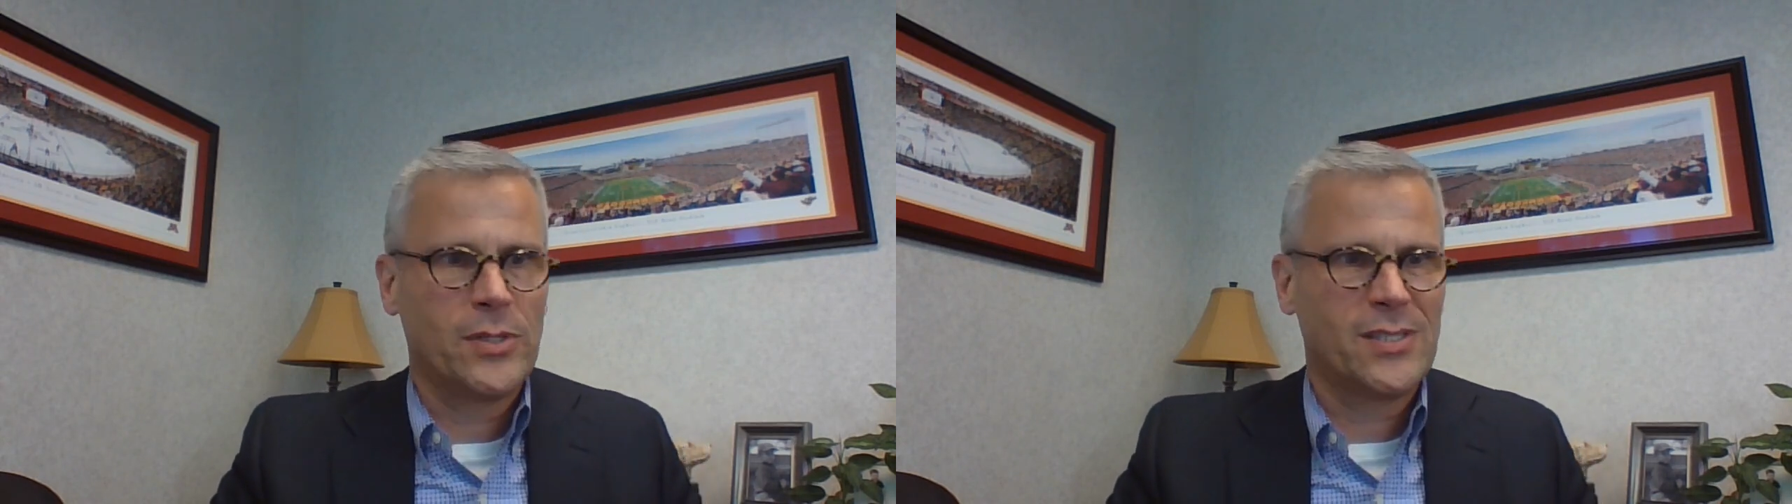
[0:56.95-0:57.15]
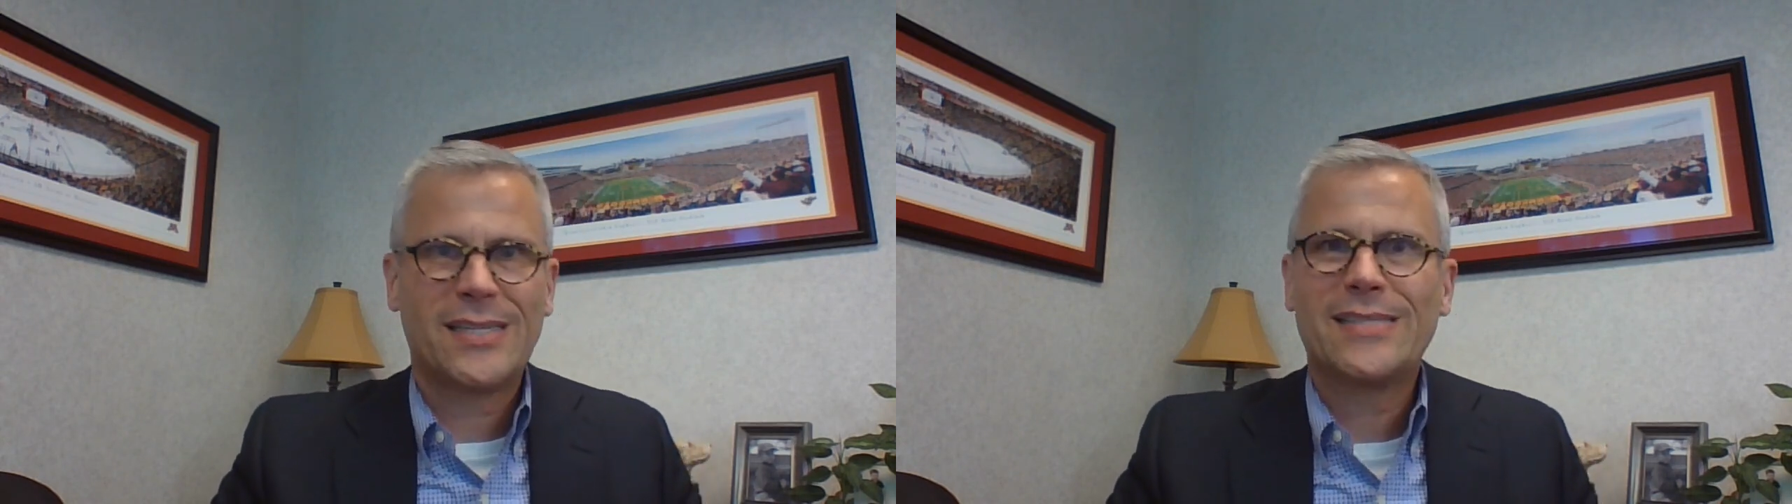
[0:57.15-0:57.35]

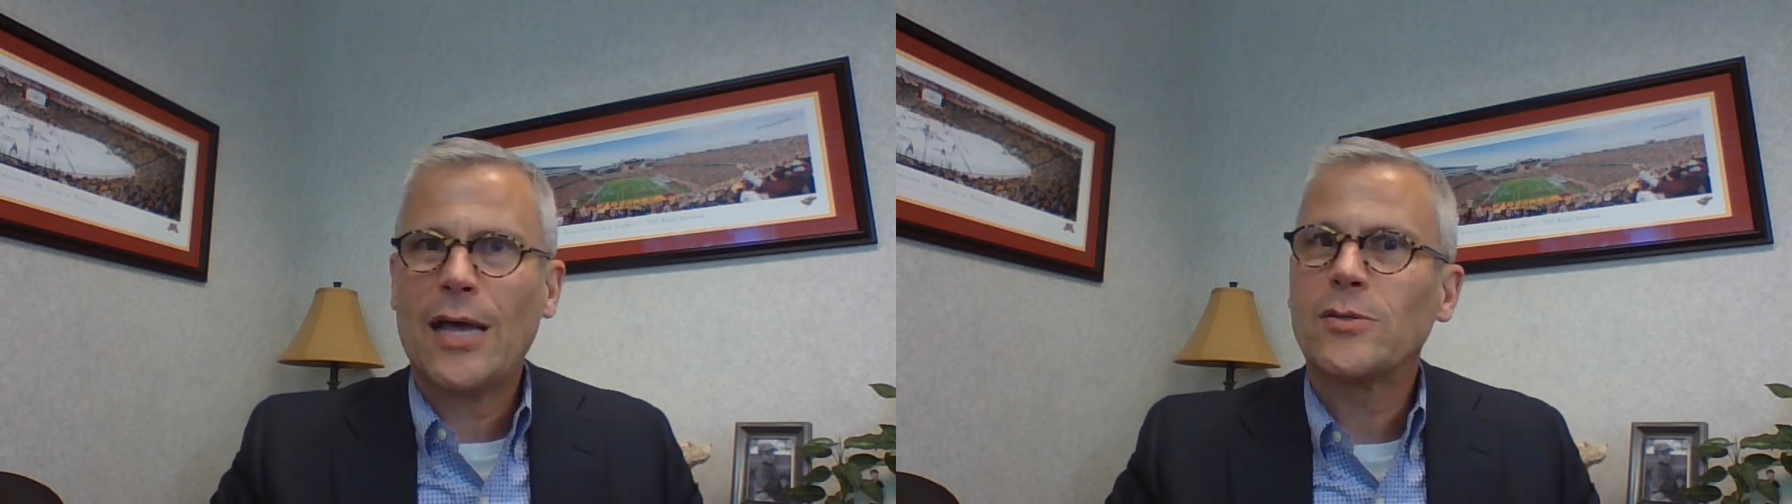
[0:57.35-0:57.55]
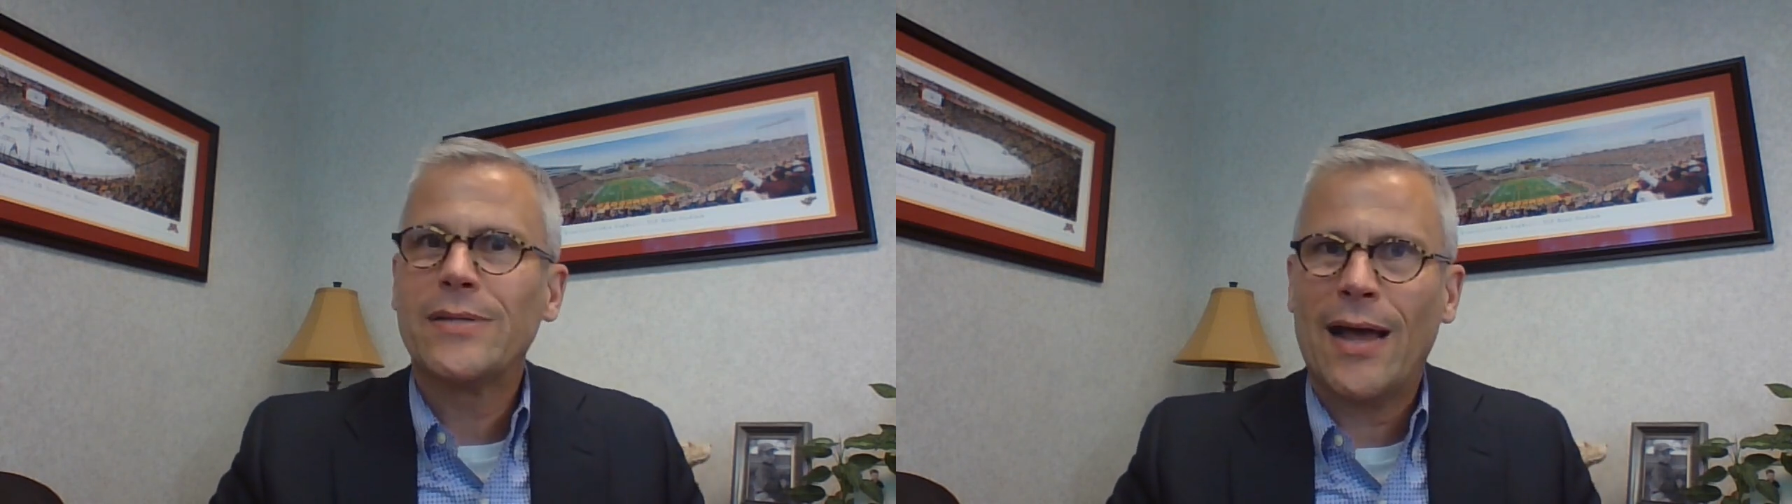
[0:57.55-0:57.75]

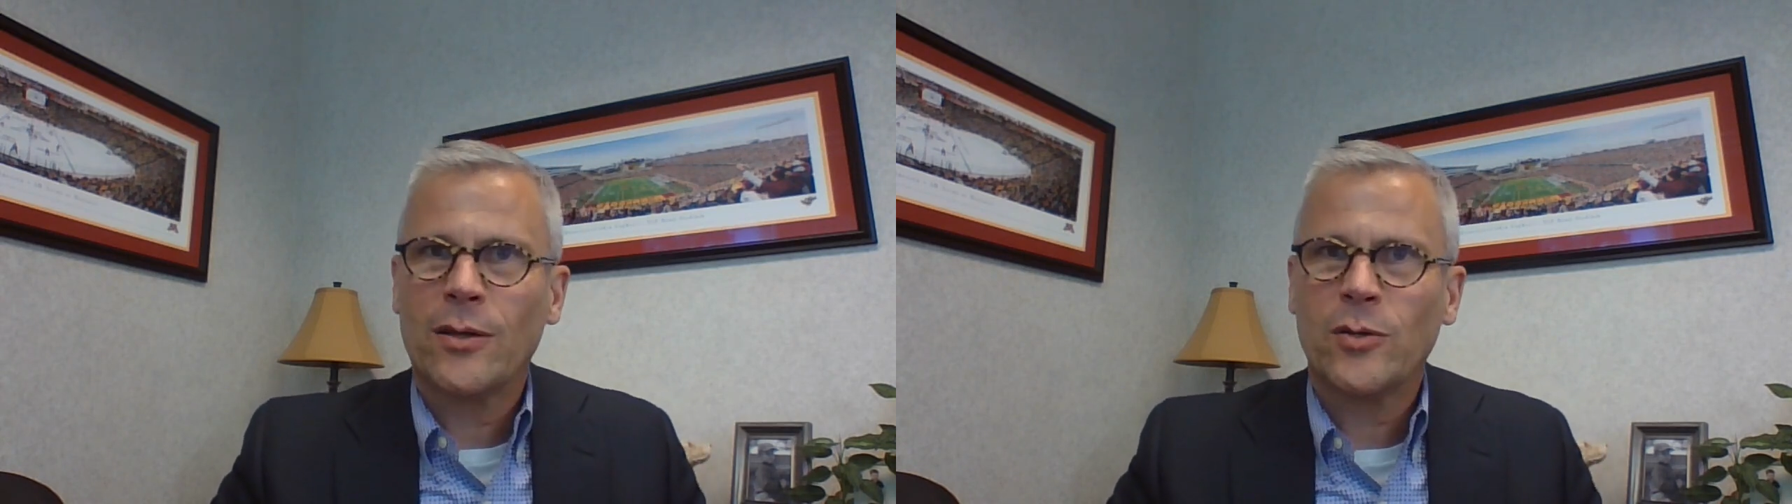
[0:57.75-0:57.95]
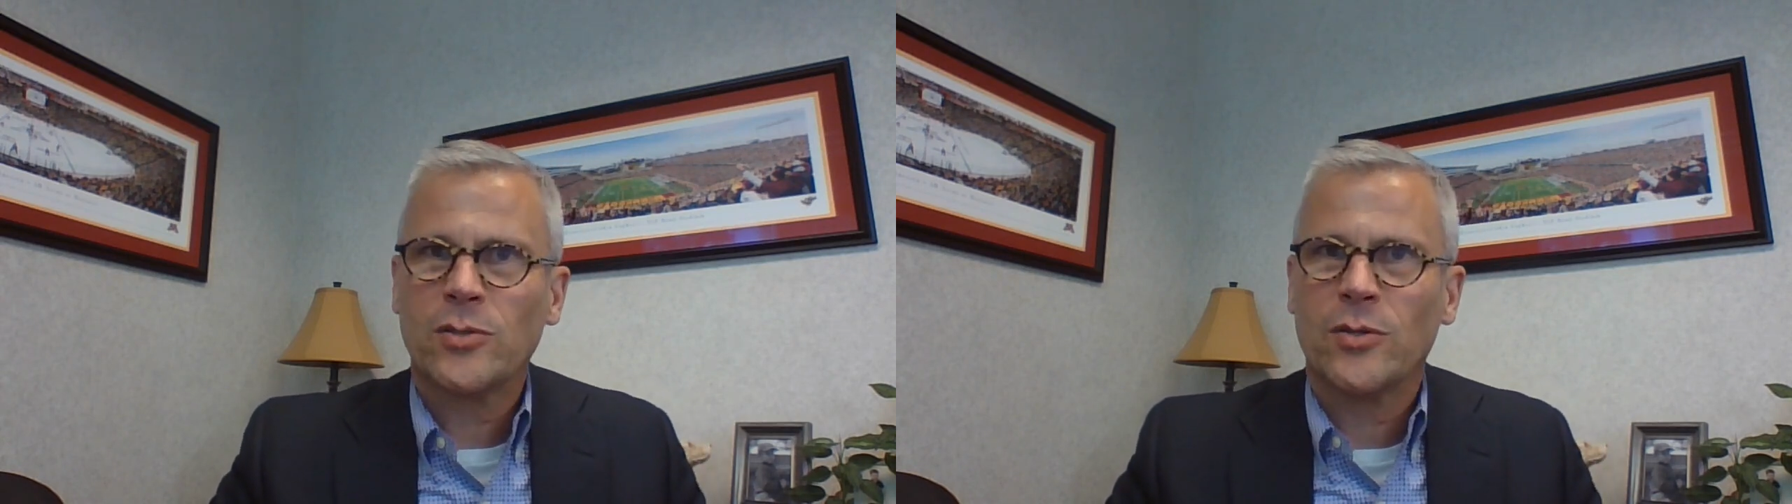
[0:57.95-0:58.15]
$6,000